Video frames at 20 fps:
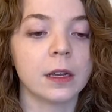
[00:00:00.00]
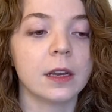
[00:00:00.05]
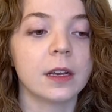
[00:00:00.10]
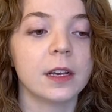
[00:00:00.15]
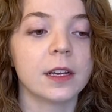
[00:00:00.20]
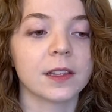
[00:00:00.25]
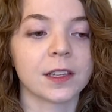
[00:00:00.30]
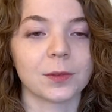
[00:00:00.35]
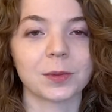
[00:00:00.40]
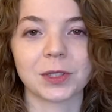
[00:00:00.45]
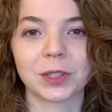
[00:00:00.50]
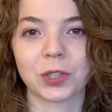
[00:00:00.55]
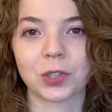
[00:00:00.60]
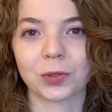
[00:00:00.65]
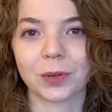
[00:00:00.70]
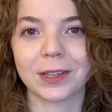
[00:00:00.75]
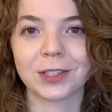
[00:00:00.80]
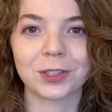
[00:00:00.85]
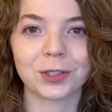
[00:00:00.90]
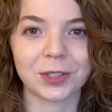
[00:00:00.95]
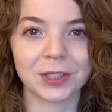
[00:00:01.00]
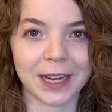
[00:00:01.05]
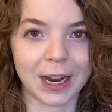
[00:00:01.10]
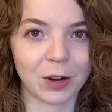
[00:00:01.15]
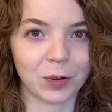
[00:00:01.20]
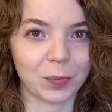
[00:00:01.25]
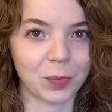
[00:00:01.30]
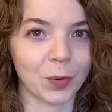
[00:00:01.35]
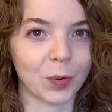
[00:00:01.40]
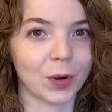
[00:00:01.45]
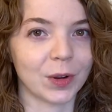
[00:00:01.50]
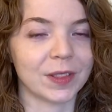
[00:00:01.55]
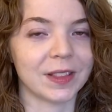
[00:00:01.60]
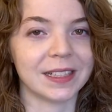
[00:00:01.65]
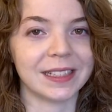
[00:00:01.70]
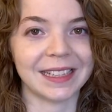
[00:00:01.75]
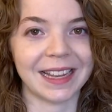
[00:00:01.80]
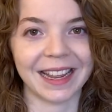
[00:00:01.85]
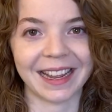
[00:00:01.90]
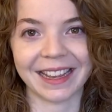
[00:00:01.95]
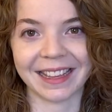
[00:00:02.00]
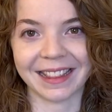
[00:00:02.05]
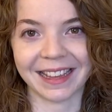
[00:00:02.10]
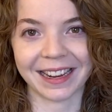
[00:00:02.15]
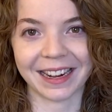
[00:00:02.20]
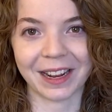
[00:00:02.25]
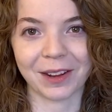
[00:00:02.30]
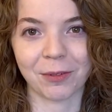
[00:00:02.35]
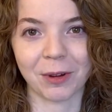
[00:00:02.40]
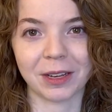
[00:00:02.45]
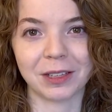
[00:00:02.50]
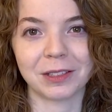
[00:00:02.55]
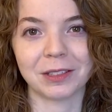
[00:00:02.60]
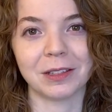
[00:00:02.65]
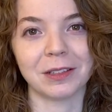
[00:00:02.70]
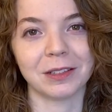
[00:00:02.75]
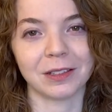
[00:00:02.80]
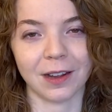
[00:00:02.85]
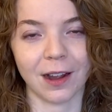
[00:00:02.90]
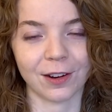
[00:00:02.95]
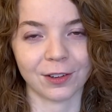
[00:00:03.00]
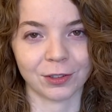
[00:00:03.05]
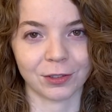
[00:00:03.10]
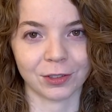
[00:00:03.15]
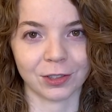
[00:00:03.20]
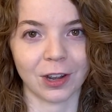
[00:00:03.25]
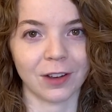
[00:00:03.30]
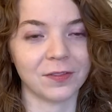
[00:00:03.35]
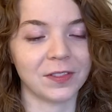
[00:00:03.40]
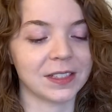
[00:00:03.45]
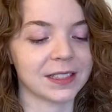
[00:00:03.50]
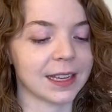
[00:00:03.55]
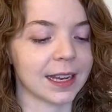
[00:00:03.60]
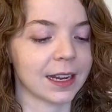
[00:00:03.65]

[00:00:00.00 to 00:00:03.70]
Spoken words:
There was a torrential downpour the day that I went to the doctor's office.